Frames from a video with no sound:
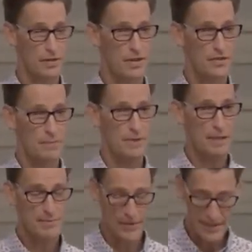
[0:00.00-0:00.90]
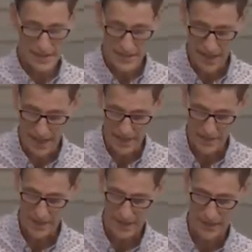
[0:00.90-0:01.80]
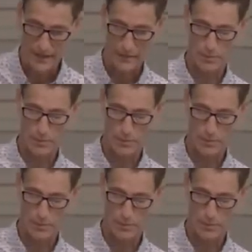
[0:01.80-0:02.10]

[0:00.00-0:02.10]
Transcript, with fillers: sometimes these days, I think in